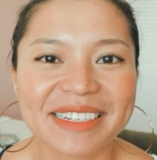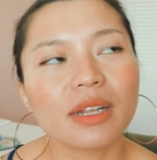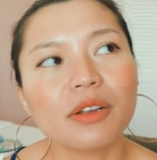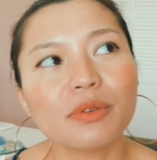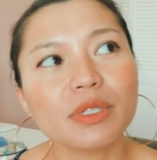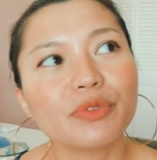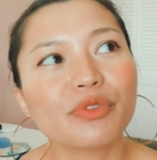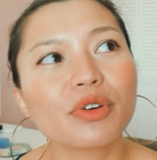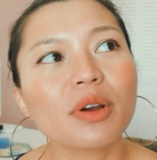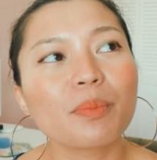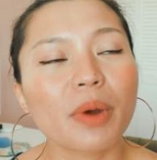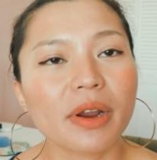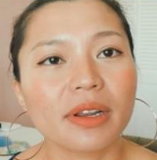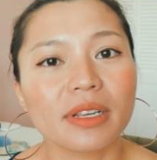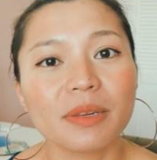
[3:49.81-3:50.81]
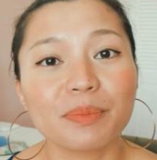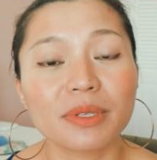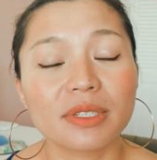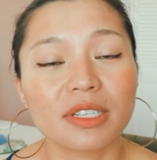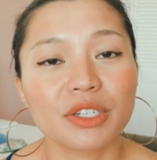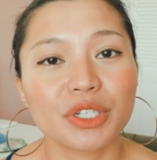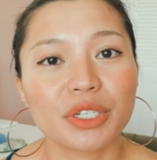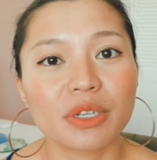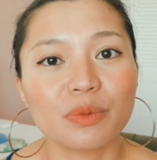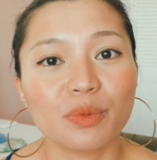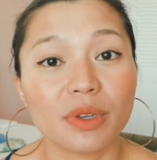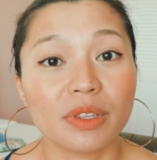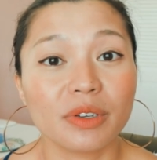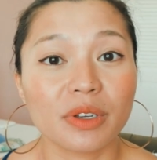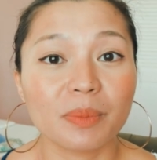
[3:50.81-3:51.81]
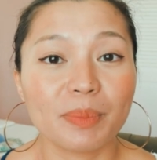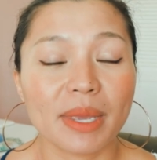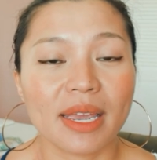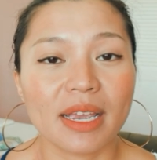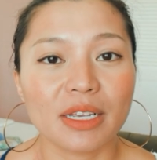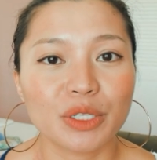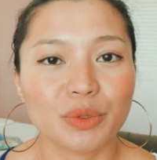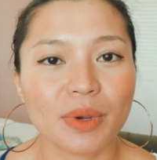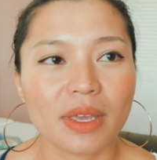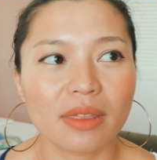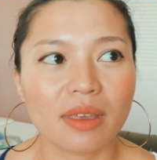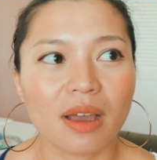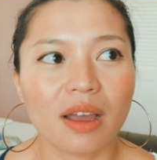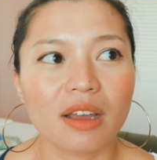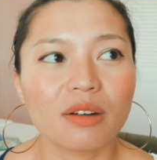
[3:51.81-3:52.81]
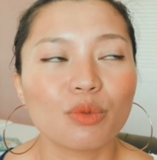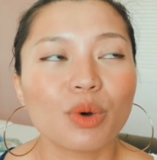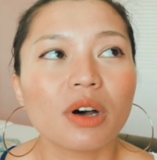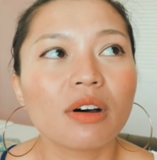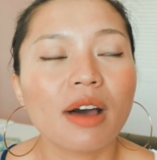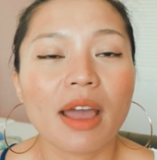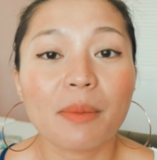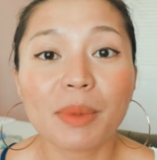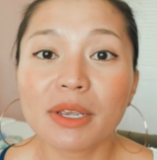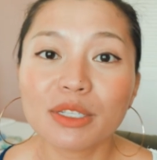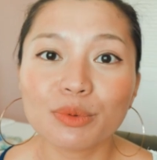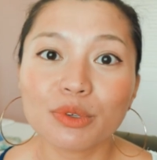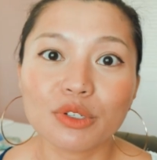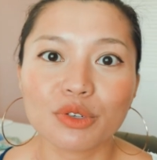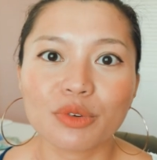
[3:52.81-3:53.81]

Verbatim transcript: And it was for a marketing position with good pay, so I thought, well, I may as well